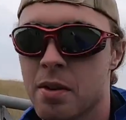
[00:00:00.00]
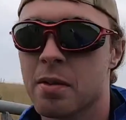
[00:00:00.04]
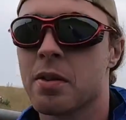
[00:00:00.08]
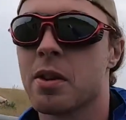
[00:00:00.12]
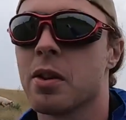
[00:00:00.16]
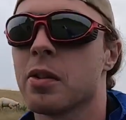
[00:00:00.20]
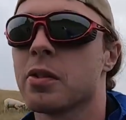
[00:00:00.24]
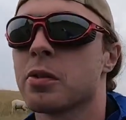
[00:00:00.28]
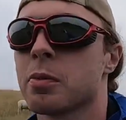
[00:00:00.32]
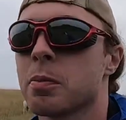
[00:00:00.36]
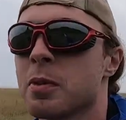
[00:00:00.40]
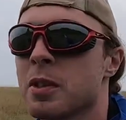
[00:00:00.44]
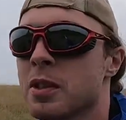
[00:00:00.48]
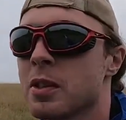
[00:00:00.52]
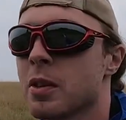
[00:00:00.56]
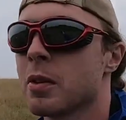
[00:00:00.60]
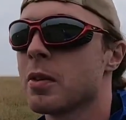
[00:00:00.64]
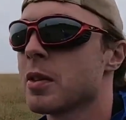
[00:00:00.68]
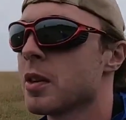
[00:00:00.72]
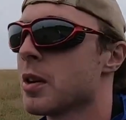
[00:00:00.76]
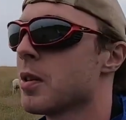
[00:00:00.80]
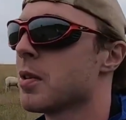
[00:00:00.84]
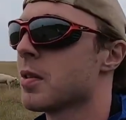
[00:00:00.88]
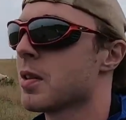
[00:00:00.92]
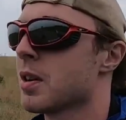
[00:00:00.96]
because we
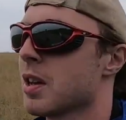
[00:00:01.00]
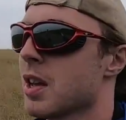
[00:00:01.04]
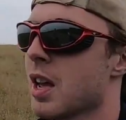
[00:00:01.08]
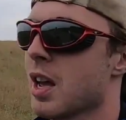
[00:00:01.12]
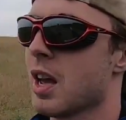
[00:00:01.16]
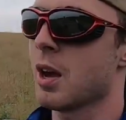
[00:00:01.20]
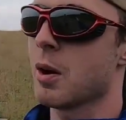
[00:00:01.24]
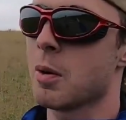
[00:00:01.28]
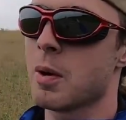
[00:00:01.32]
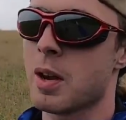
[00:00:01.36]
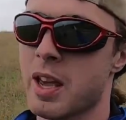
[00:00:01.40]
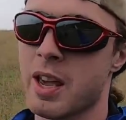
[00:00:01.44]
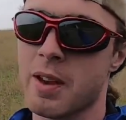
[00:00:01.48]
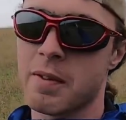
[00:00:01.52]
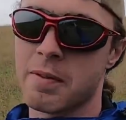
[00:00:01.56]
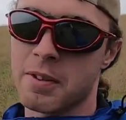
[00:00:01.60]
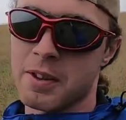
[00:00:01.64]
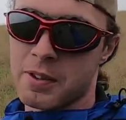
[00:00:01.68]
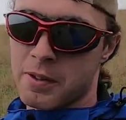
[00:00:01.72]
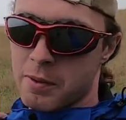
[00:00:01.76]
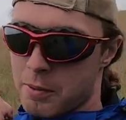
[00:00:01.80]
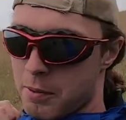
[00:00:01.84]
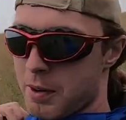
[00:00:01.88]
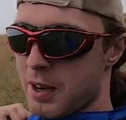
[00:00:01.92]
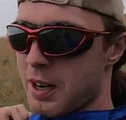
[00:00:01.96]
don't know how heavy
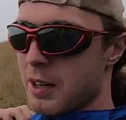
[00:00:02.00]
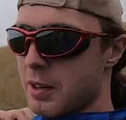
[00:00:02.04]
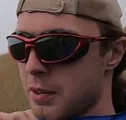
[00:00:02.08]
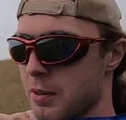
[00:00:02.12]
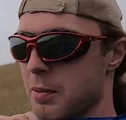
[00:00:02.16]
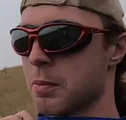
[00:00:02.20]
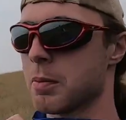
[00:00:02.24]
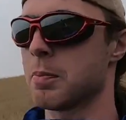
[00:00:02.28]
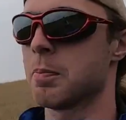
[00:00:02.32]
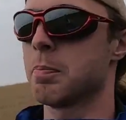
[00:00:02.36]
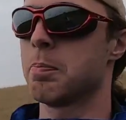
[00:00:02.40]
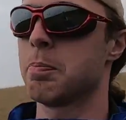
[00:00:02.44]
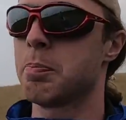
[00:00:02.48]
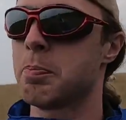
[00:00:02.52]
the rain